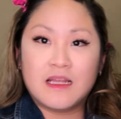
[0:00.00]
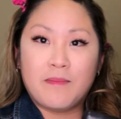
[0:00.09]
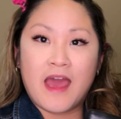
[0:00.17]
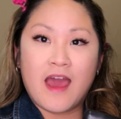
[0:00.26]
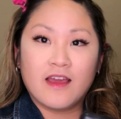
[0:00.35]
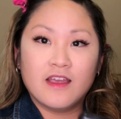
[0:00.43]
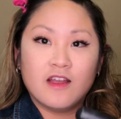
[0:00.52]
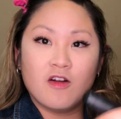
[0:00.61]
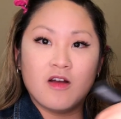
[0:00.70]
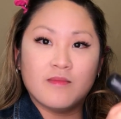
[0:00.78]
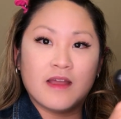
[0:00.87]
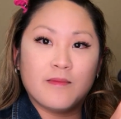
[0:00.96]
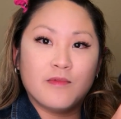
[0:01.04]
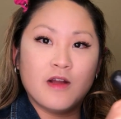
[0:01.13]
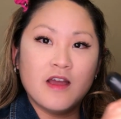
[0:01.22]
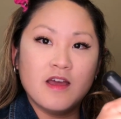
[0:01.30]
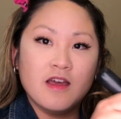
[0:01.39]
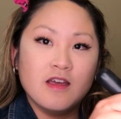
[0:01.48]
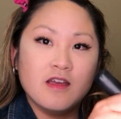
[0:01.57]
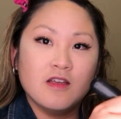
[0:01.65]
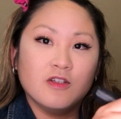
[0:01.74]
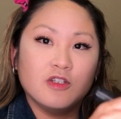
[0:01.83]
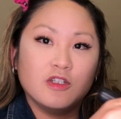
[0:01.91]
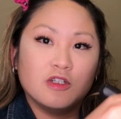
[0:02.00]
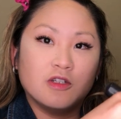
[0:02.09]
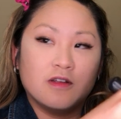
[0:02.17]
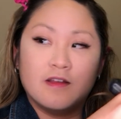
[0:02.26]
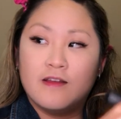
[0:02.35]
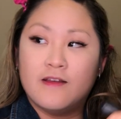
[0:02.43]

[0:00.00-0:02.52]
gonna pack it on my brush,